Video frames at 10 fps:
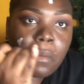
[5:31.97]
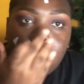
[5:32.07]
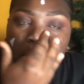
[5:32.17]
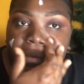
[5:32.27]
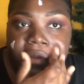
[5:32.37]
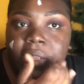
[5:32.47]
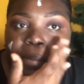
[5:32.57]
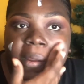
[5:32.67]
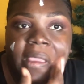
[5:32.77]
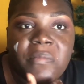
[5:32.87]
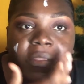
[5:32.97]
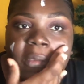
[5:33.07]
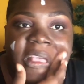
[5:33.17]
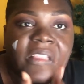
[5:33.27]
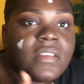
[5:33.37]
More really prime, to
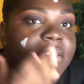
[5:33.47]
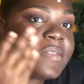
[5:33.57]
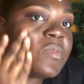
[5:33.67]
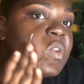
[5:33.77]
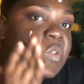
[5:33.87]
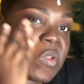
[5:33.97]
be honest, but